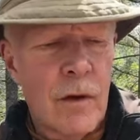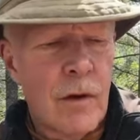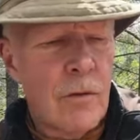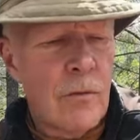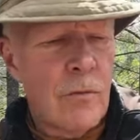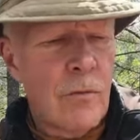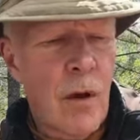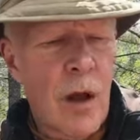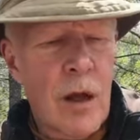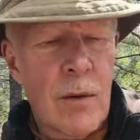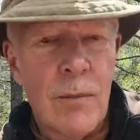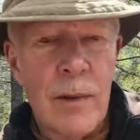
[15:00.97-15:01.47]
uh,
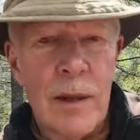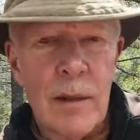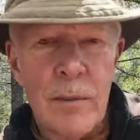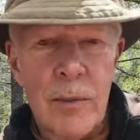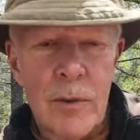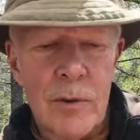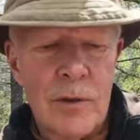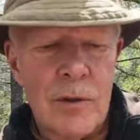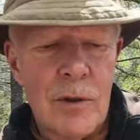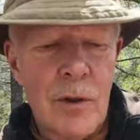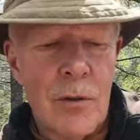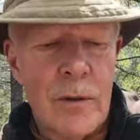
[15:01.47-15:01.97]
rock
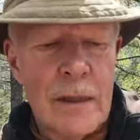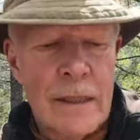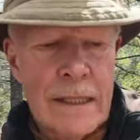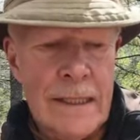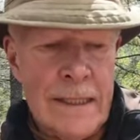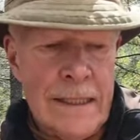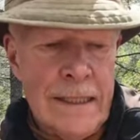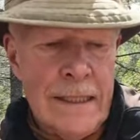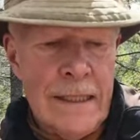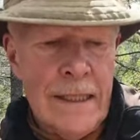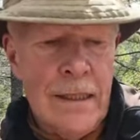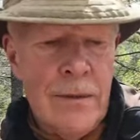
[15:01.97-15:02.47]
maple, so
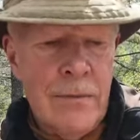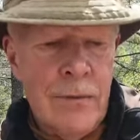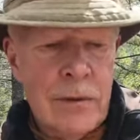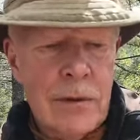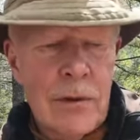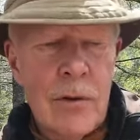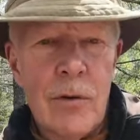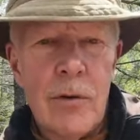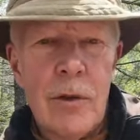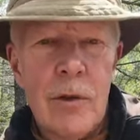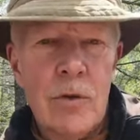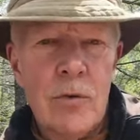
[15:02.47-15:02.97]
I
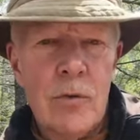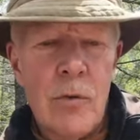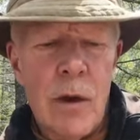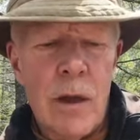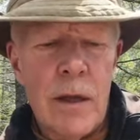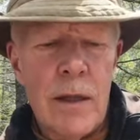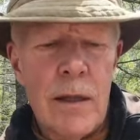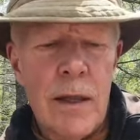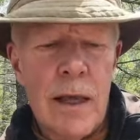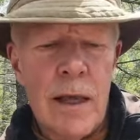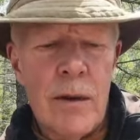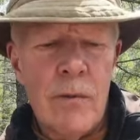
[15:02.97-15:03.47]
wasn't going to
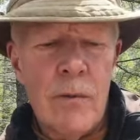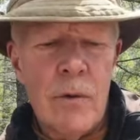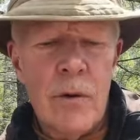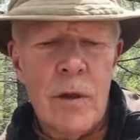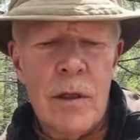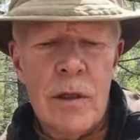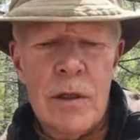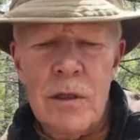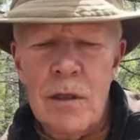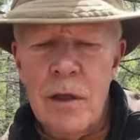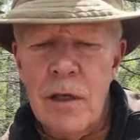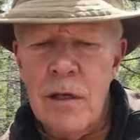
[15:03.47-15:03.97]
try that with
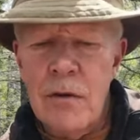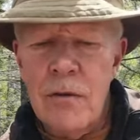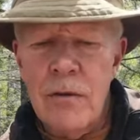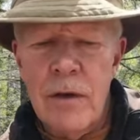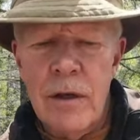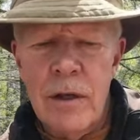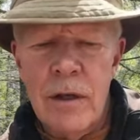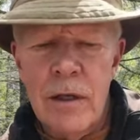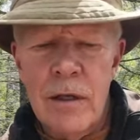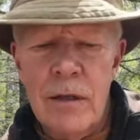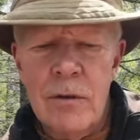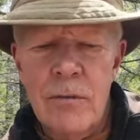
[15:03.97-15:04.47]
this knife.
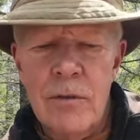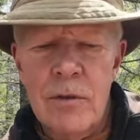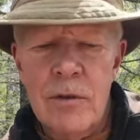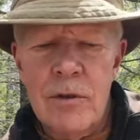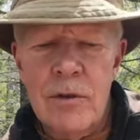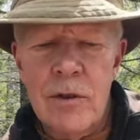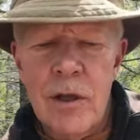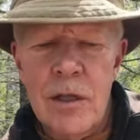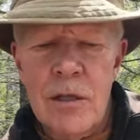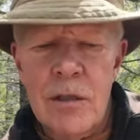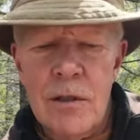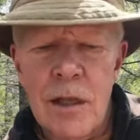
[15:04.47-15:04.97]
It was
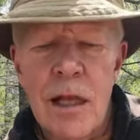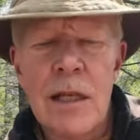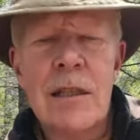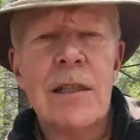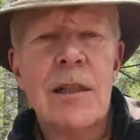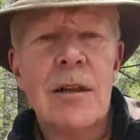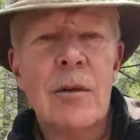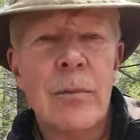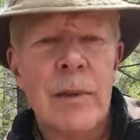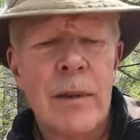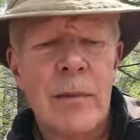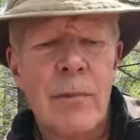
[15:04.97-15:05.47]
just, that's
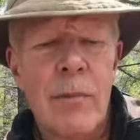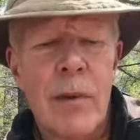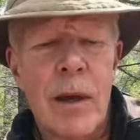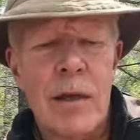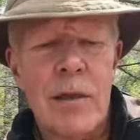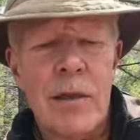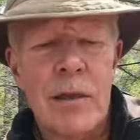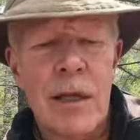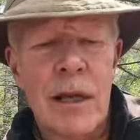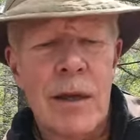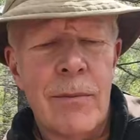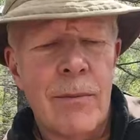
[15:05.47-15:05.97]
a little bit
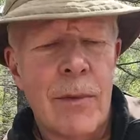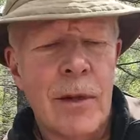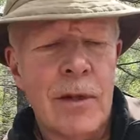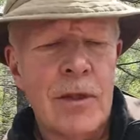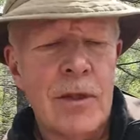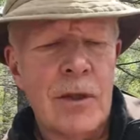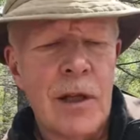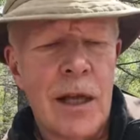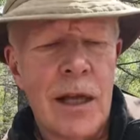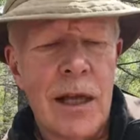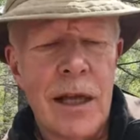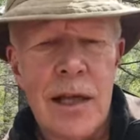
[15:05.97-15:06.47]
much,
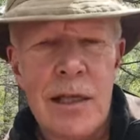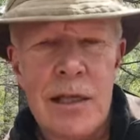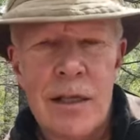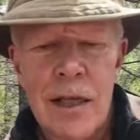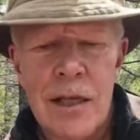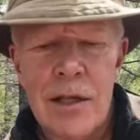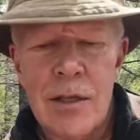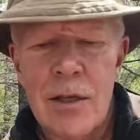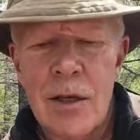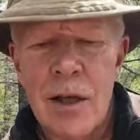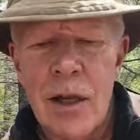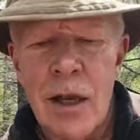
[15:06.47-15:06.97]
much to ask.
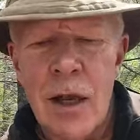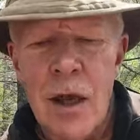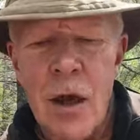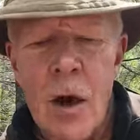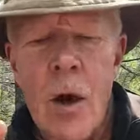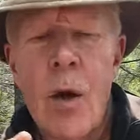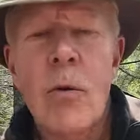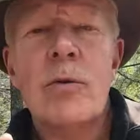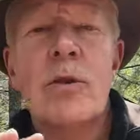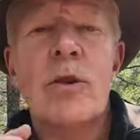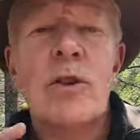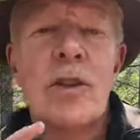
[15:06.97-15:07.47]
That's
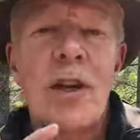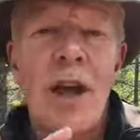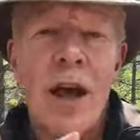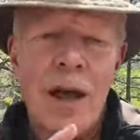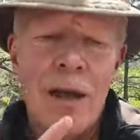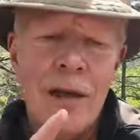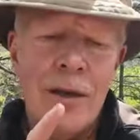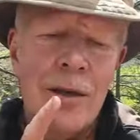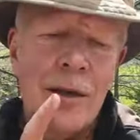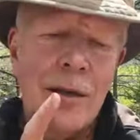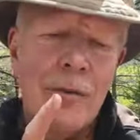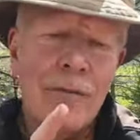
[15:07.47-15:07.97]

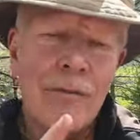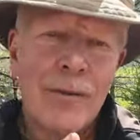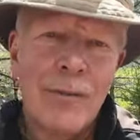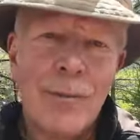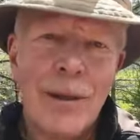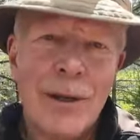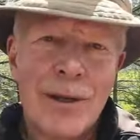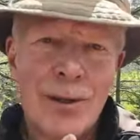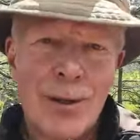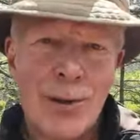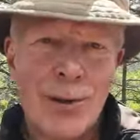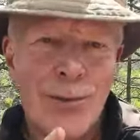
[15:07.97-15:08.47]
outside of the
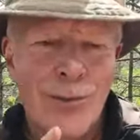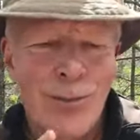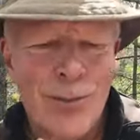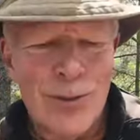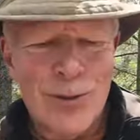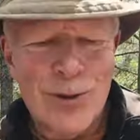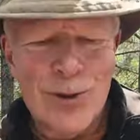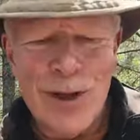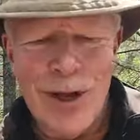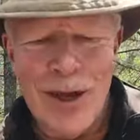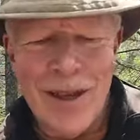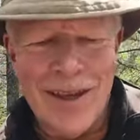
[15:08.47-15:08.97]
mission, we'll
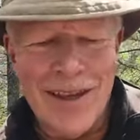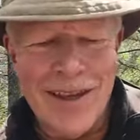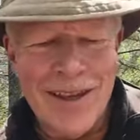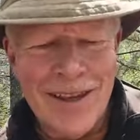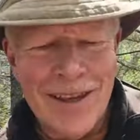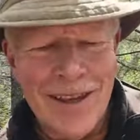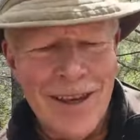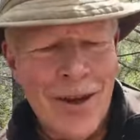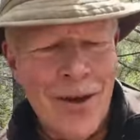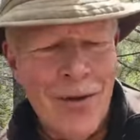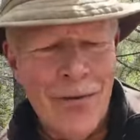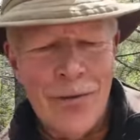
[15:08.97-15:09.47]

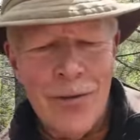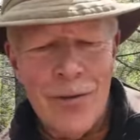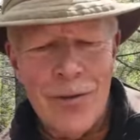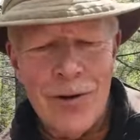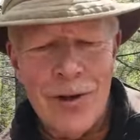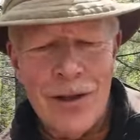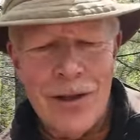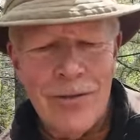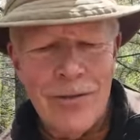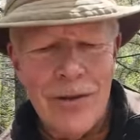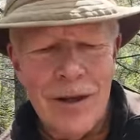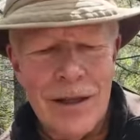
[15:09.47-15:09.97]
say, for a
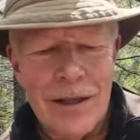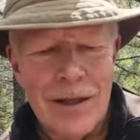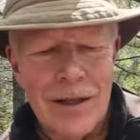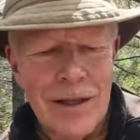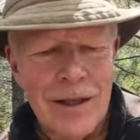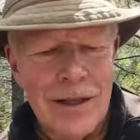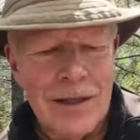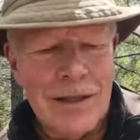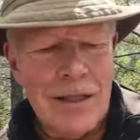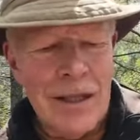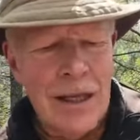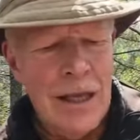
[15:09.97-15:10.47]
knife like
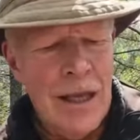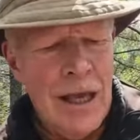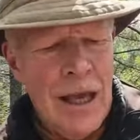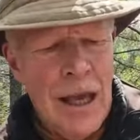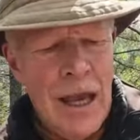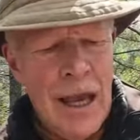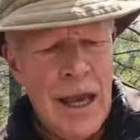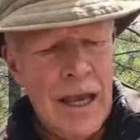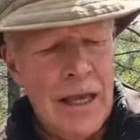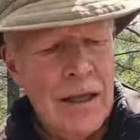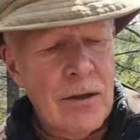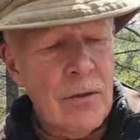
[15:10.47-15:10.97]
this.
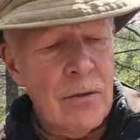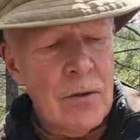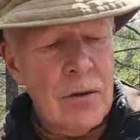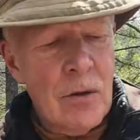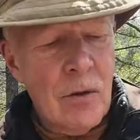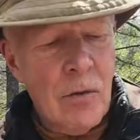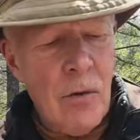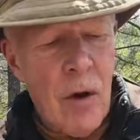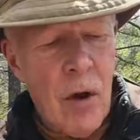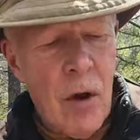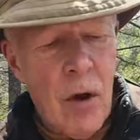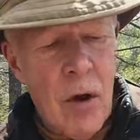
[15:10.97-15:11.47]
Handles
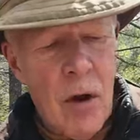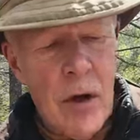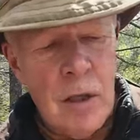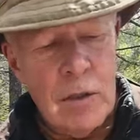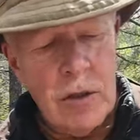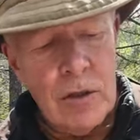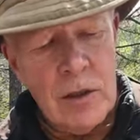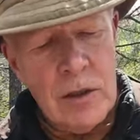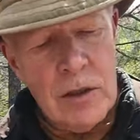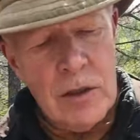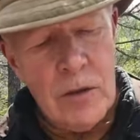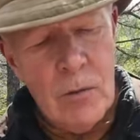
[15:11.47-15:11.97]
are
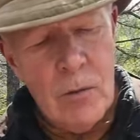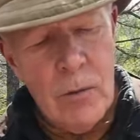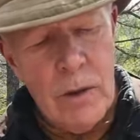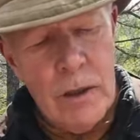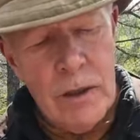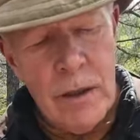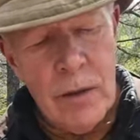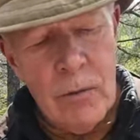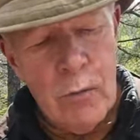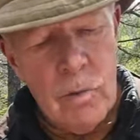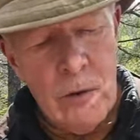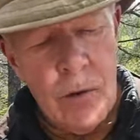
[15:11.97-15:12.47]
on just the way
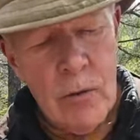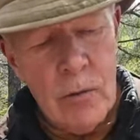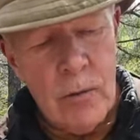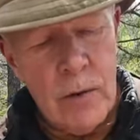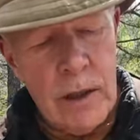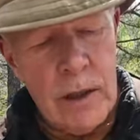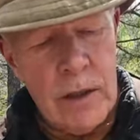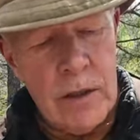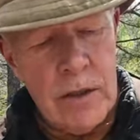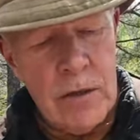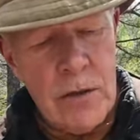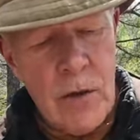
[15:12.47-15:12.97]
they were
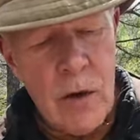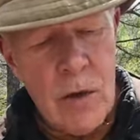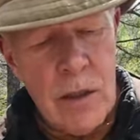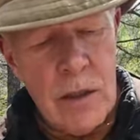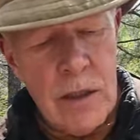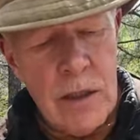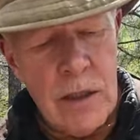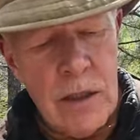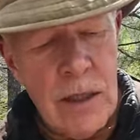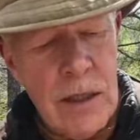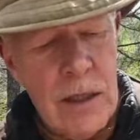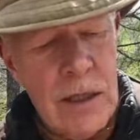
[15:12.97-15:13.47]
when I started
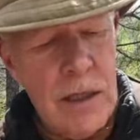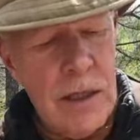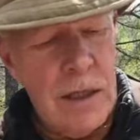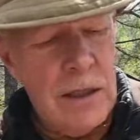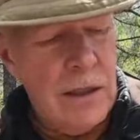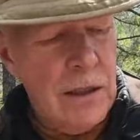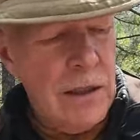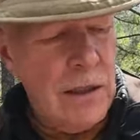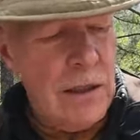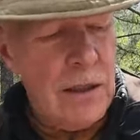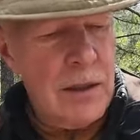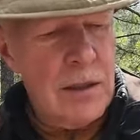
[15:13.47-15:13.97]
today. I
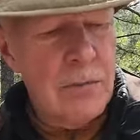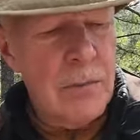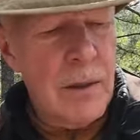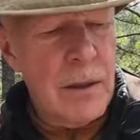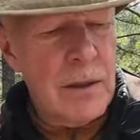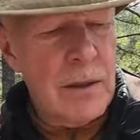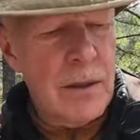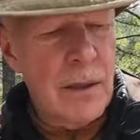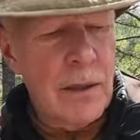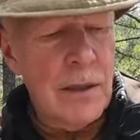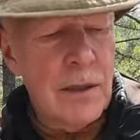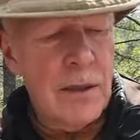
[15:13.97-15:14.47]
didn't
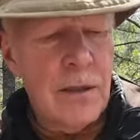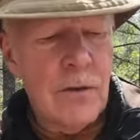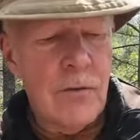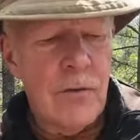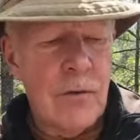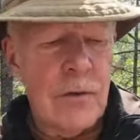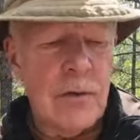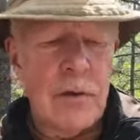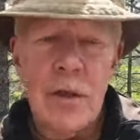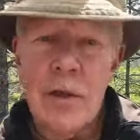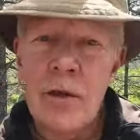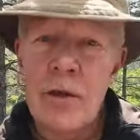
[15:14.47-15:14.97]
expect any
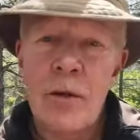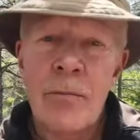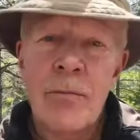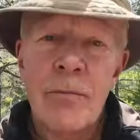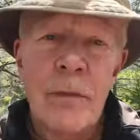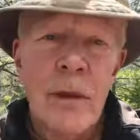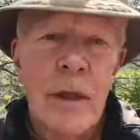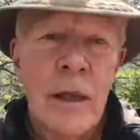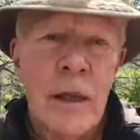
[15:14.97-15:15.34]
difference there.